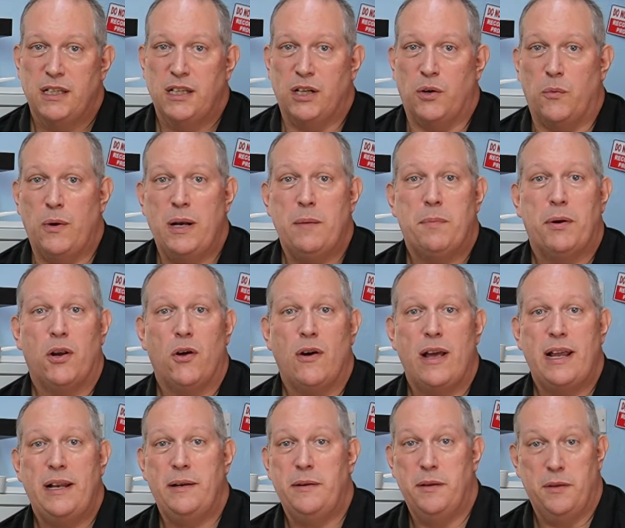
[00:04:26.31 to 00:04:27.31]
When
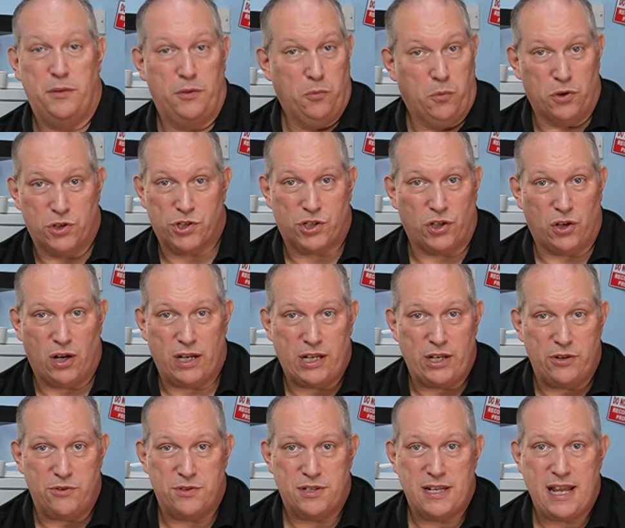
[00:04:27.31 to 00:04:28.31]
applying the wash that I
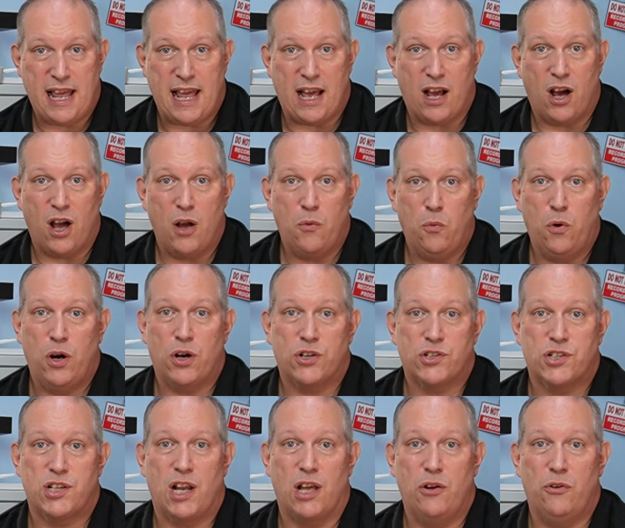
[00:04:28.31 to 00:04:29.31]
use now, I work
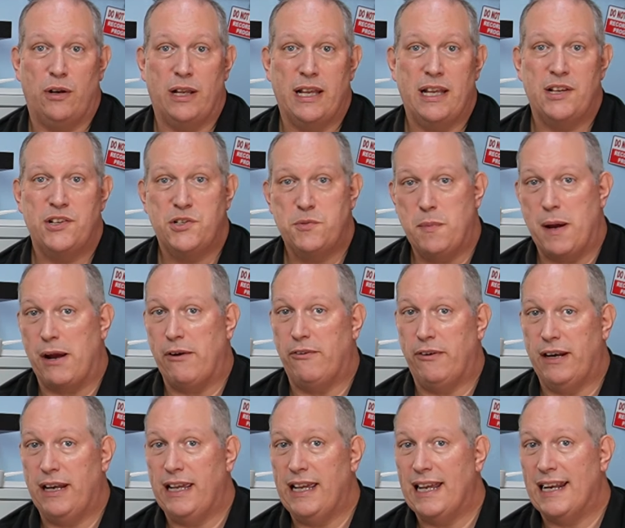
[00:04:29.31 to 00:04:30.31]
slowly and sparingly,